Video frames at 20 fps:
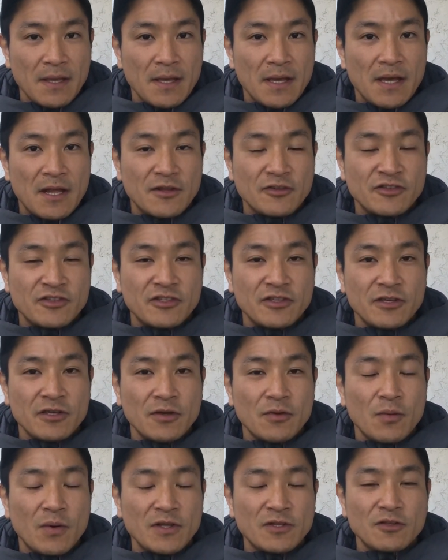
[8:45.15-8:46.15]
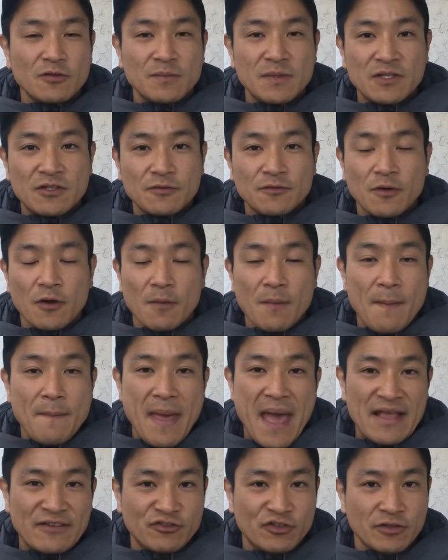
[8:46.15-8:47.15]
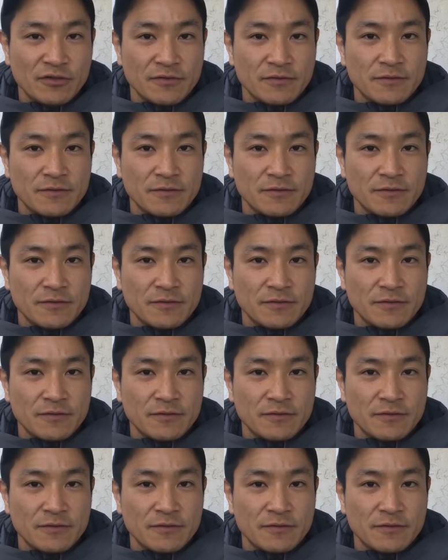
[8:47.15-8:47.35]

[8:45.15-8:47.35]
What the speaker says: and she wanted me to follow my passion.